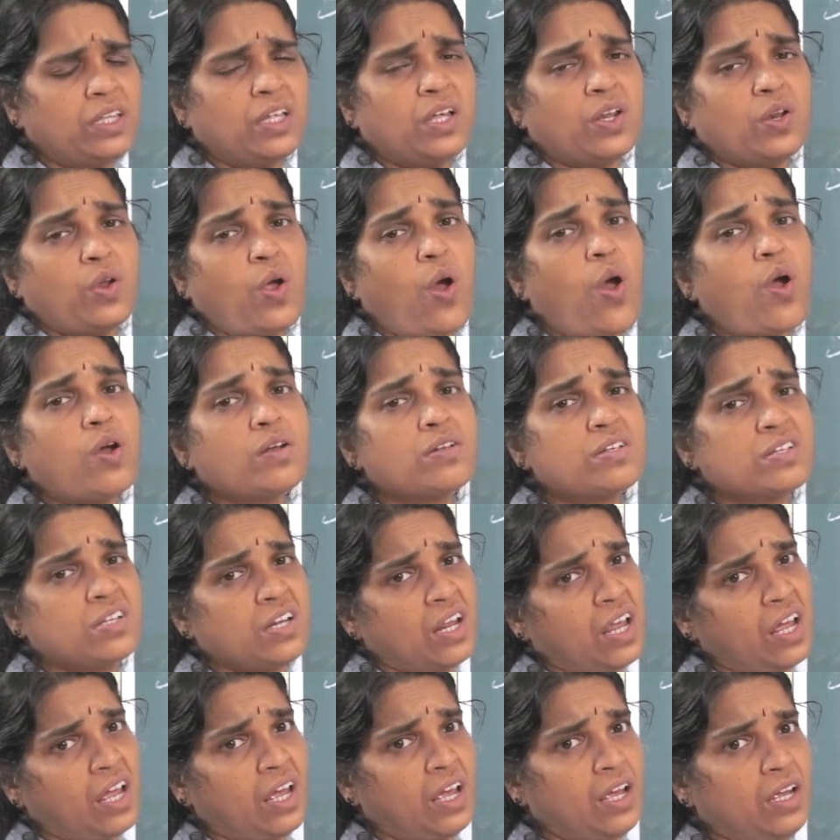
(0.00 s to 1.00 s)
the wrong
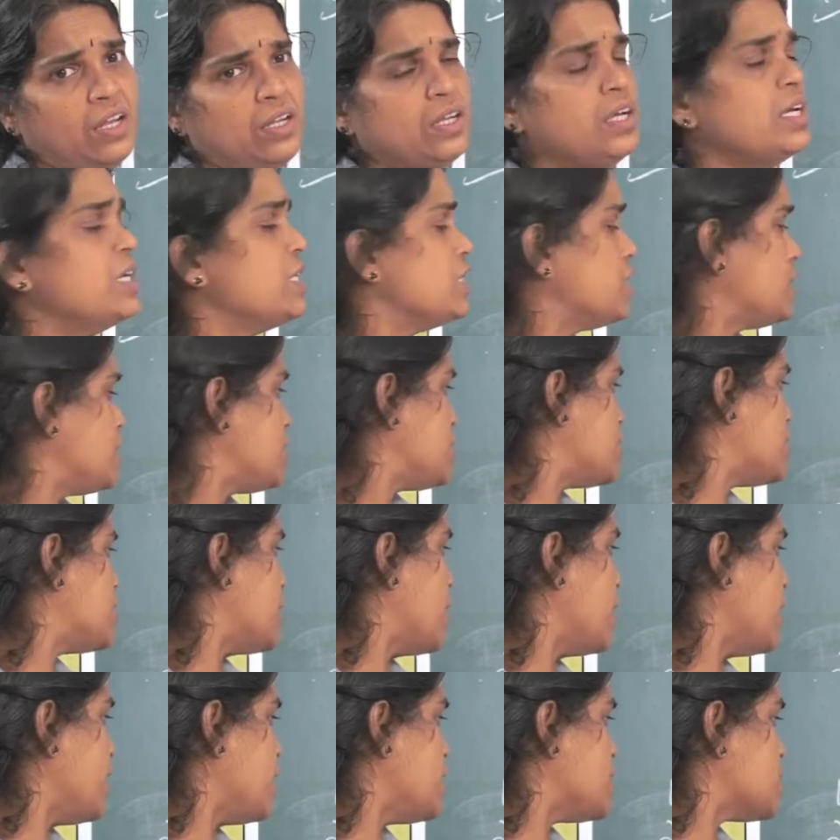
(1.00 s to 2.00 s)
train. It's a
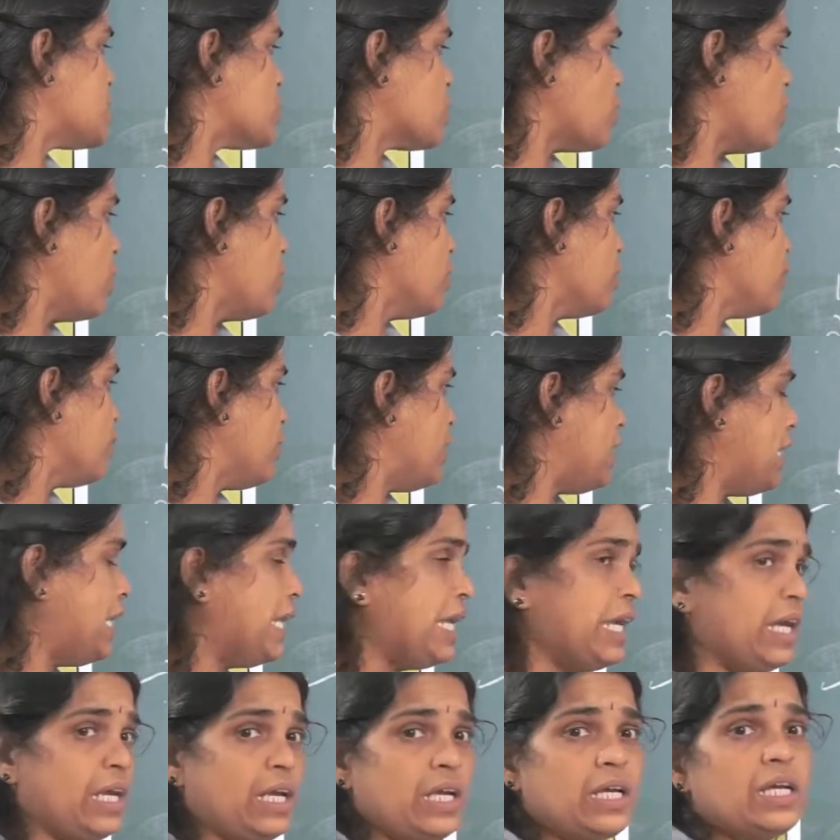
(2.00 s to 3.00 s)
sudden strong
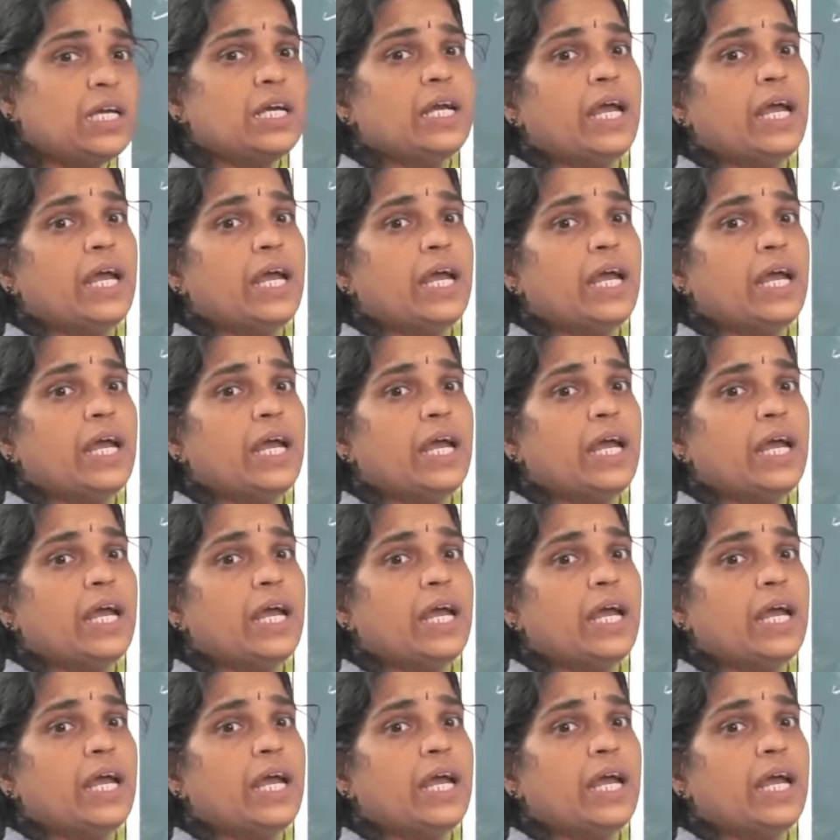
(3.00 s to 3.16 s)
feeling.